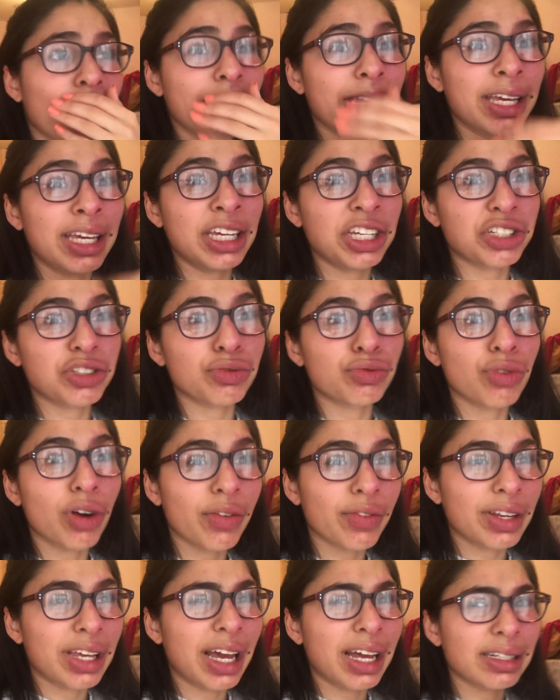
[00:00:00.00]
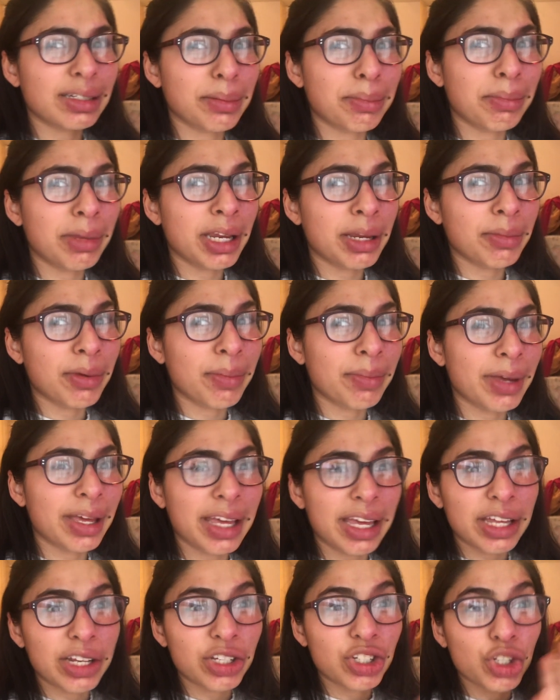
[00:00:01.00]
we each roughly had to minimum
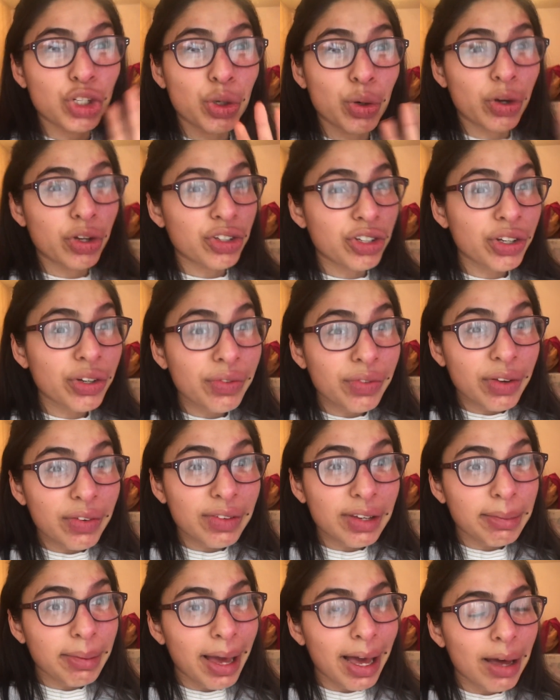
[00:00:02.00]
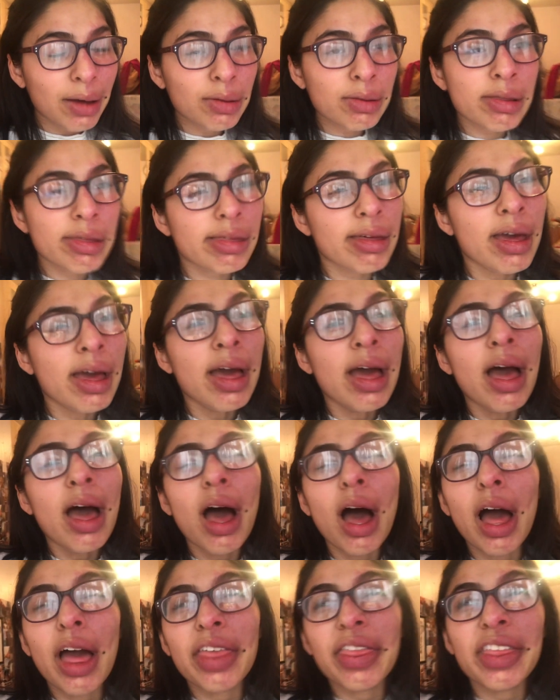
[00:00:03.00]
hit 250 pounds
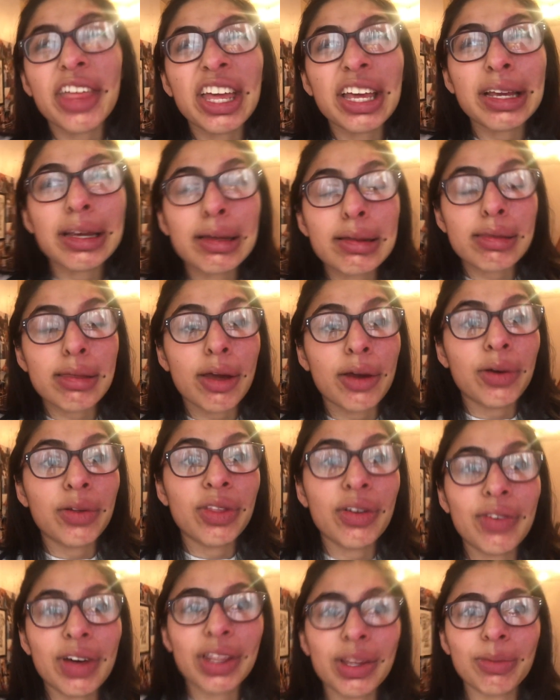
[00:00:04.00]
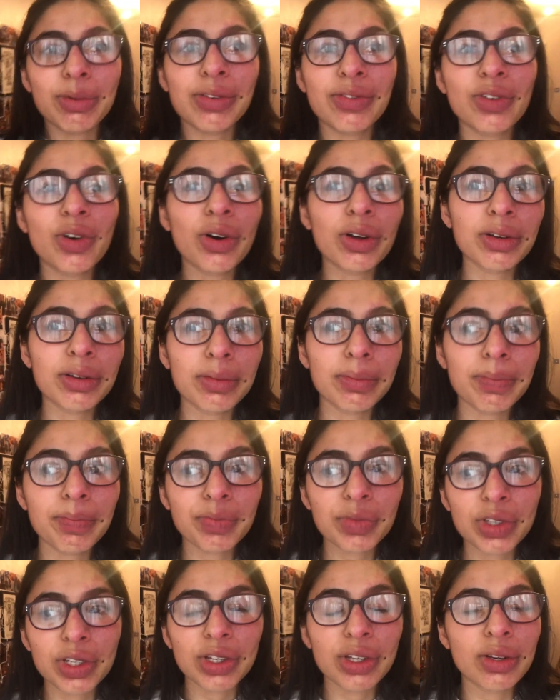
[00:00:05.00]
i think so the fact that we've gone
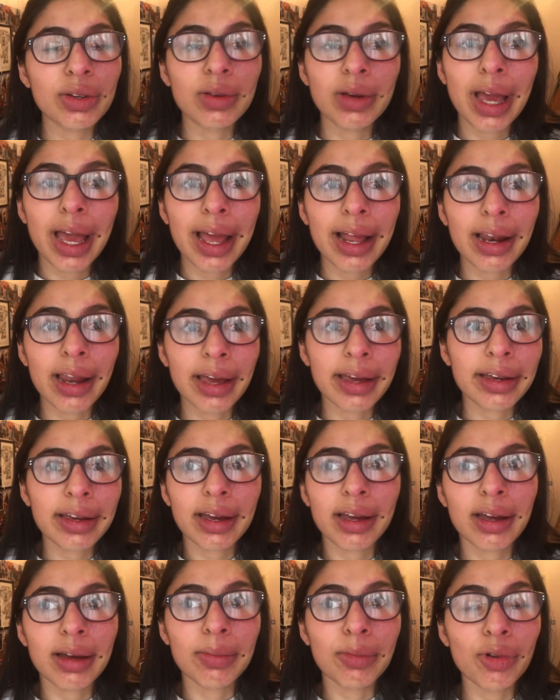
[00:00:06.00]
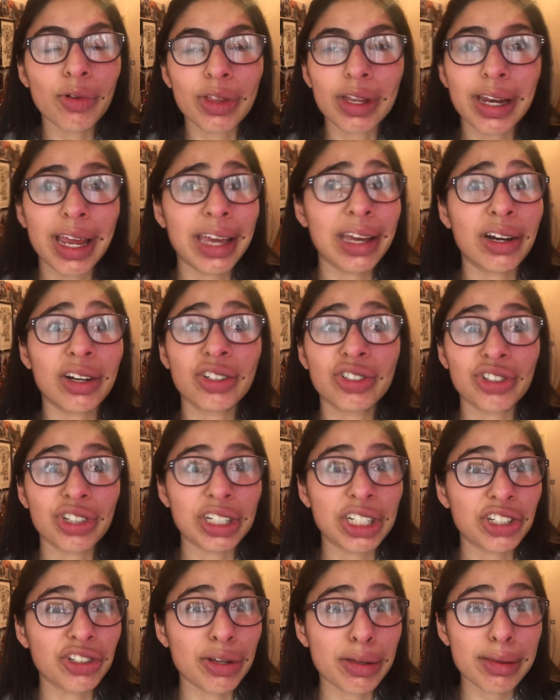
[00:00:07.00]
to like more than
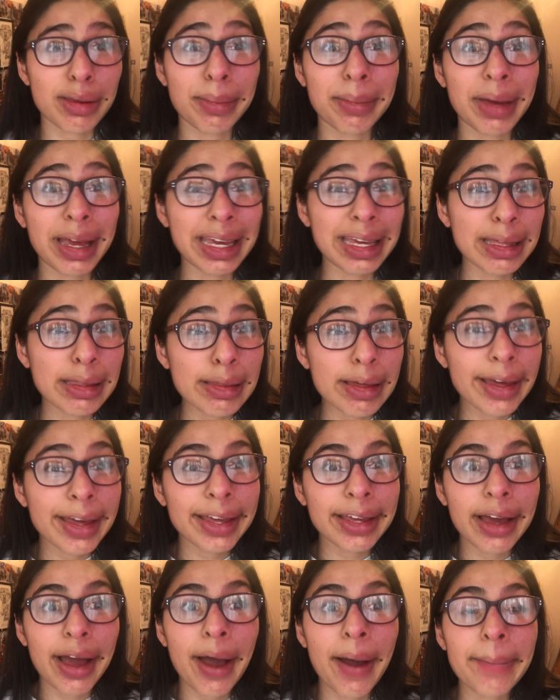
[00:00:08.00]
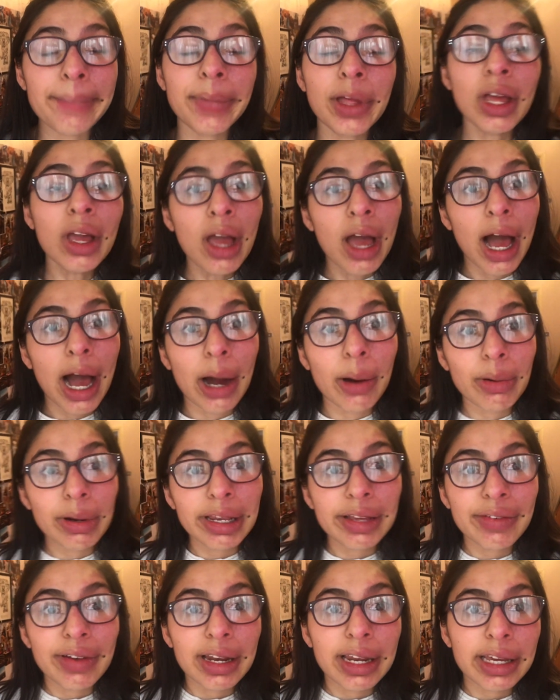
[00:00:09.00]
800 is just amazing um i will
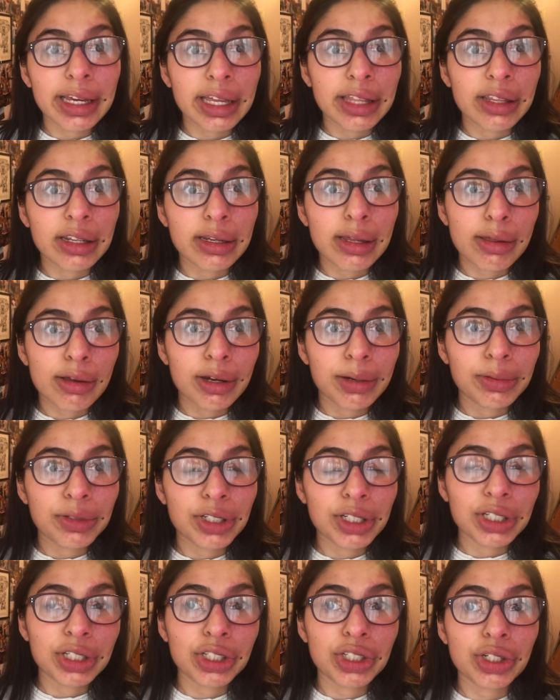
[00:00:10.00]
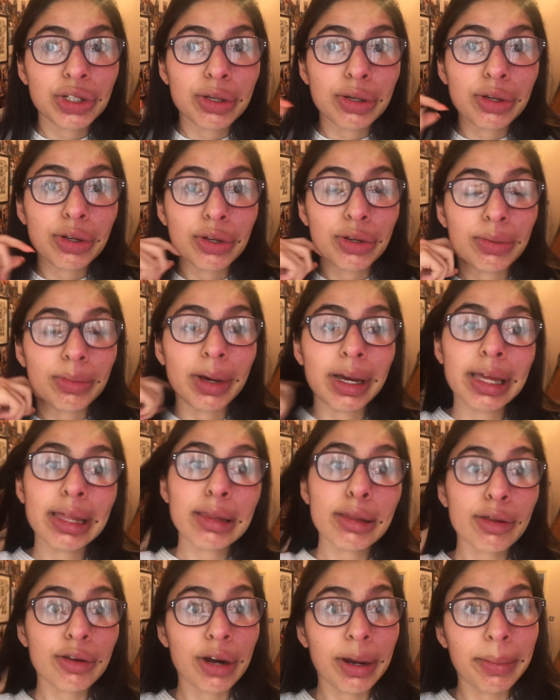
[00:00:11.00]
leave a link in the description to my
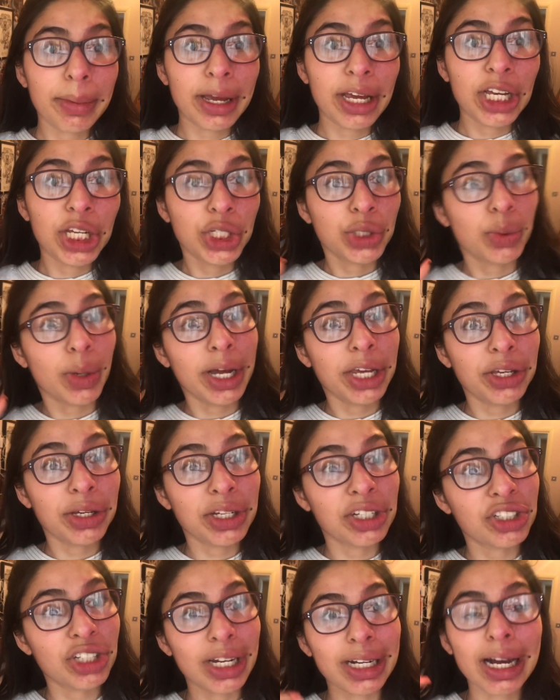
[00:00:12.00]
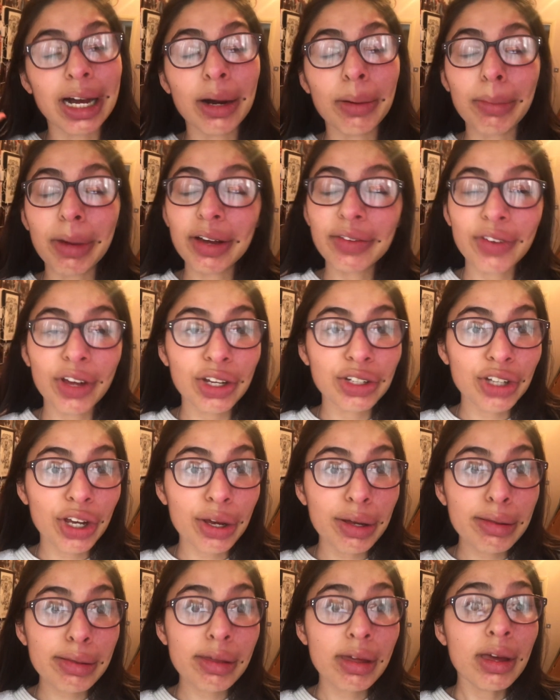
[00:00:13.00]
instagram page where you can check out my
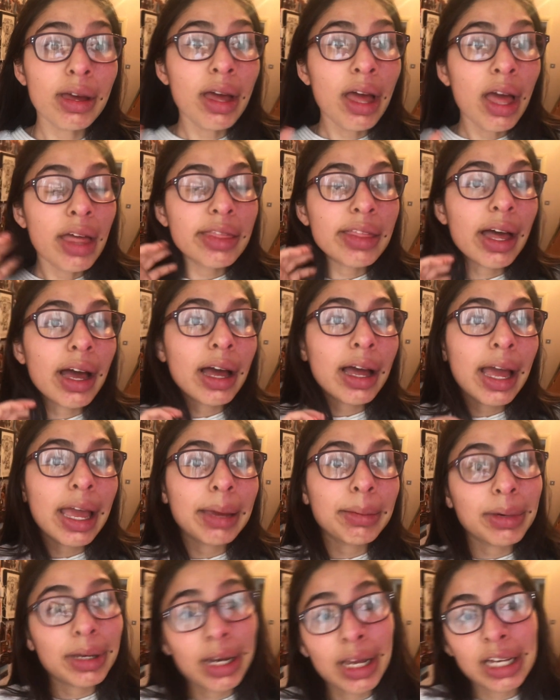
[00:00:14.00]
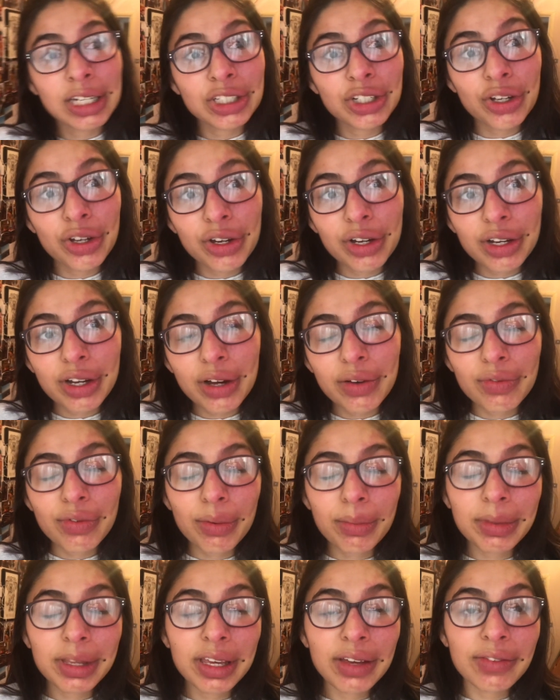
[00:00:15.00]
photos that amy and i took
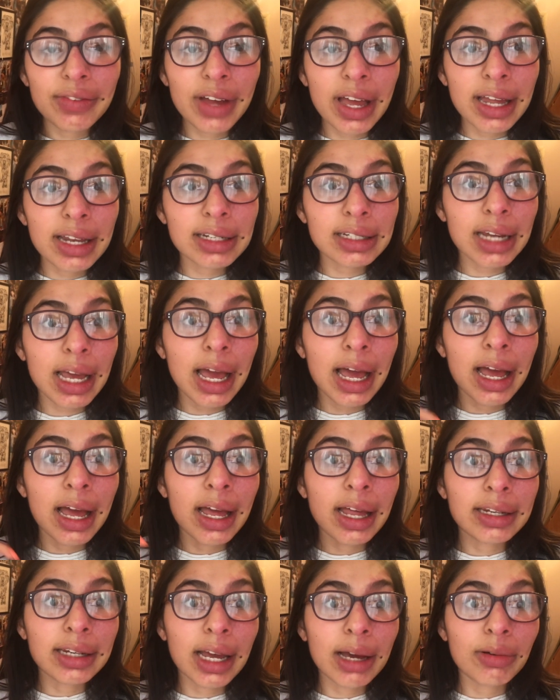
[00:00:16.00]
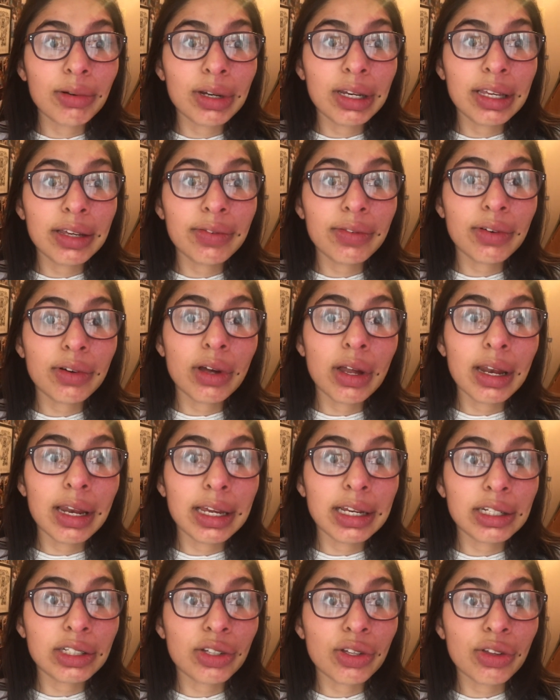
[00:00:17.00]
from the event and i will leave a
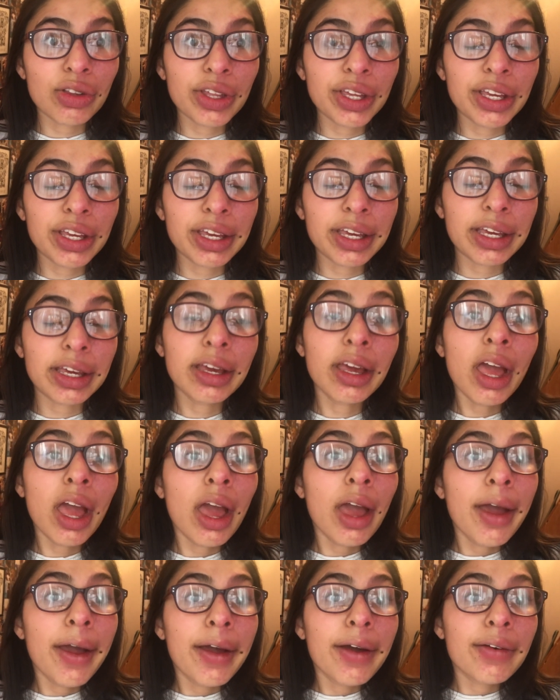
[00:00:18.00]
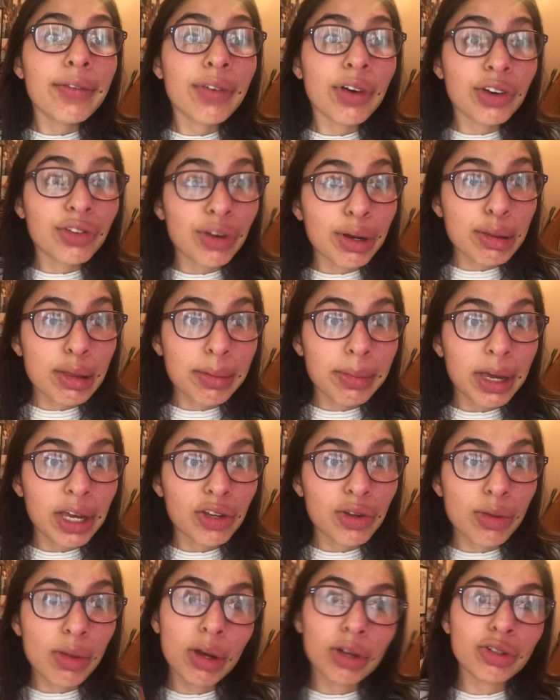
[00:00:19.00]
link to the fundraising
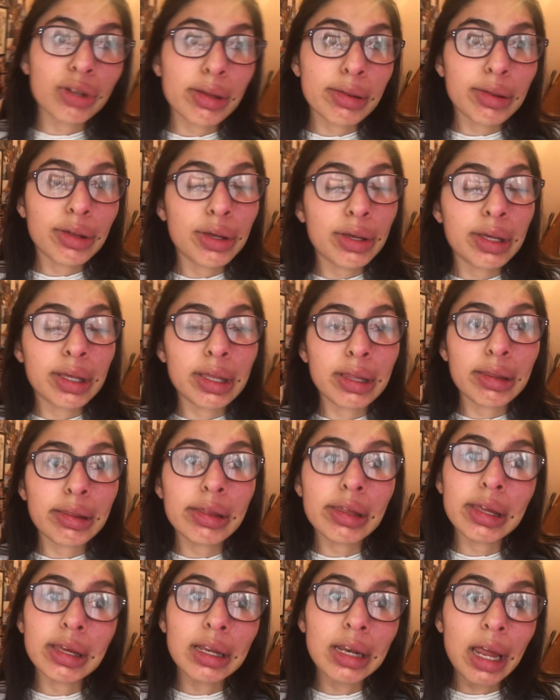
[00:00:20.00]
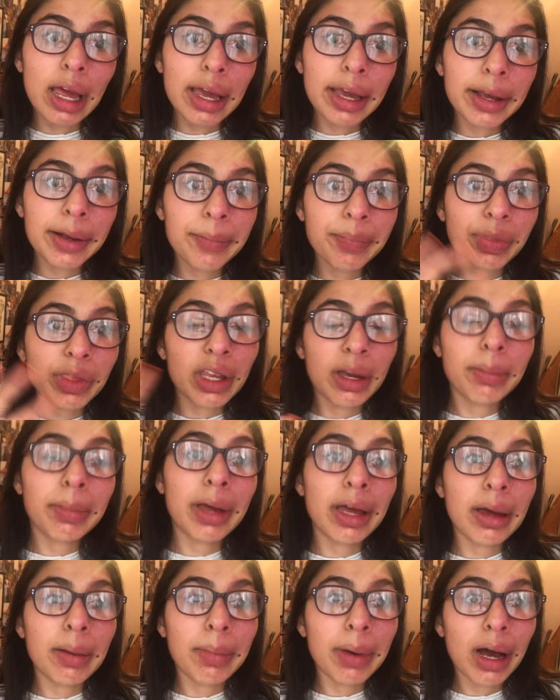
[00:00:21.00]
page as well just so you can see like a
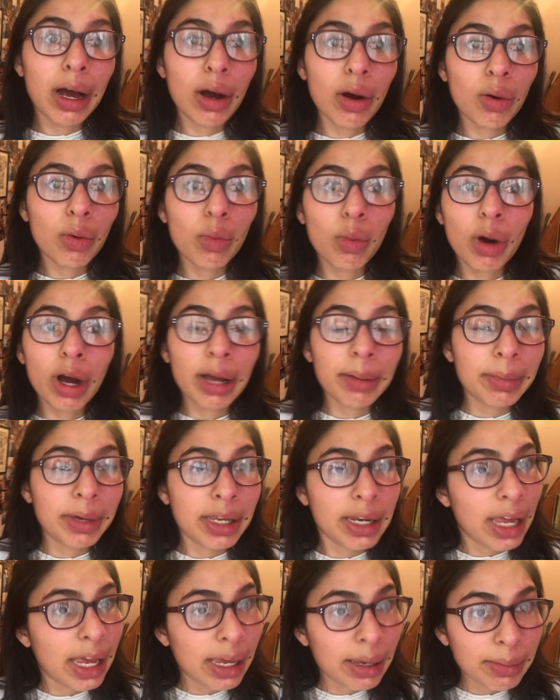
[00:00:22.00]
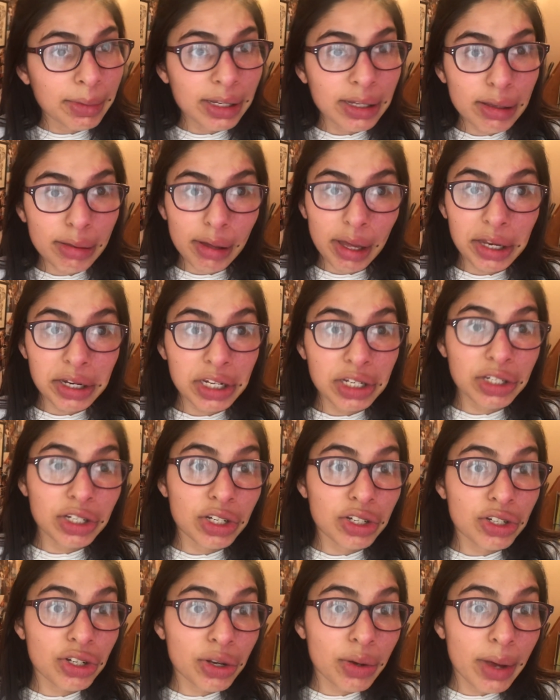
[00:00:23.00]
bit about why me and Amy decided to
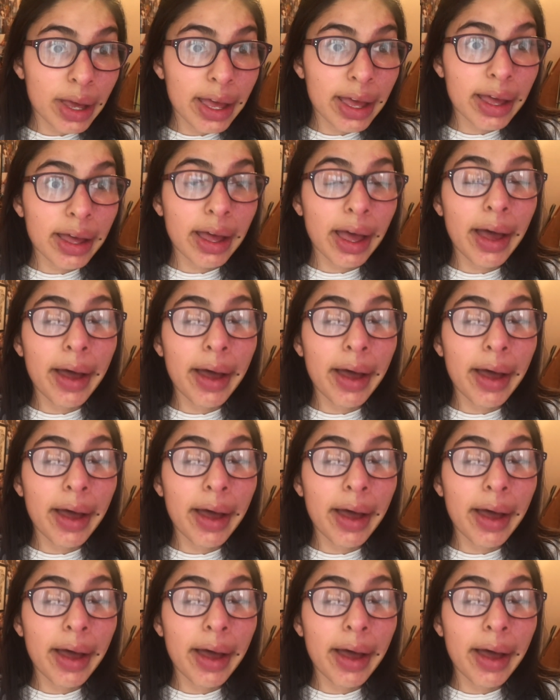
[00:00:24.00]
do it.